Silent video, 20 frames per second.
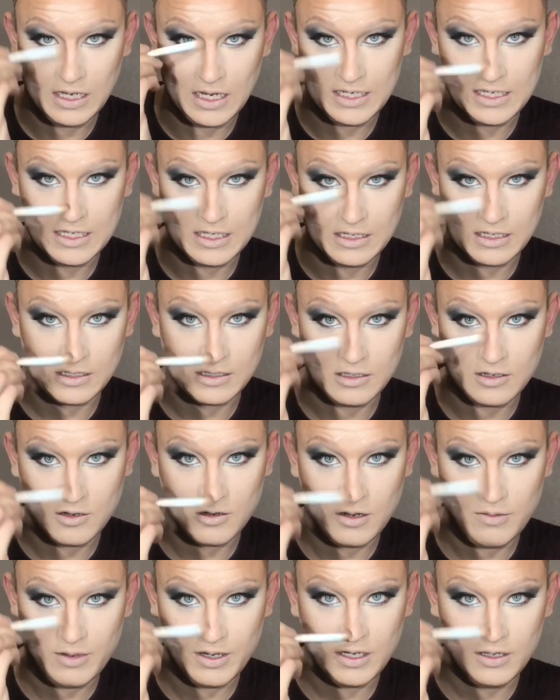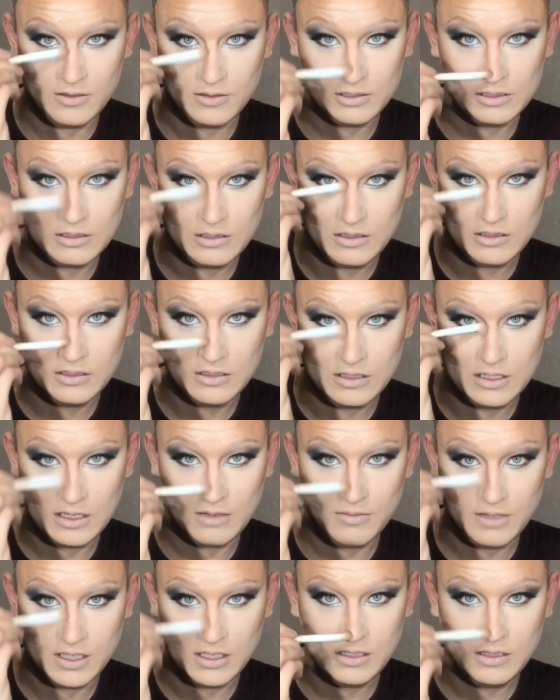I did get glitter on my nose.
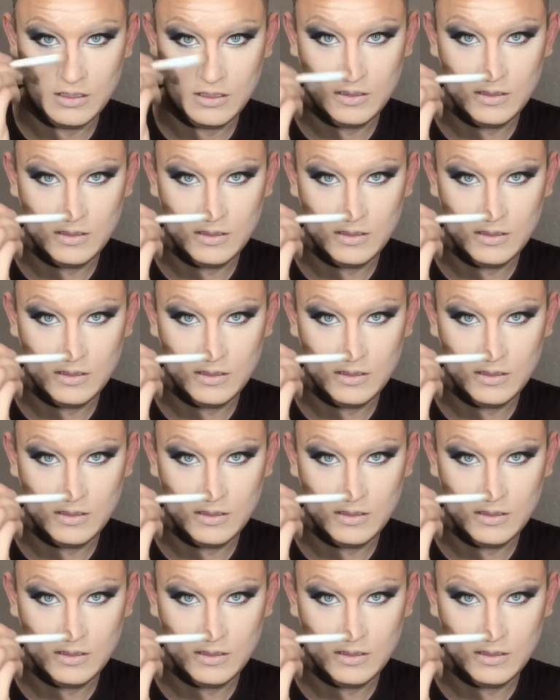Damn it.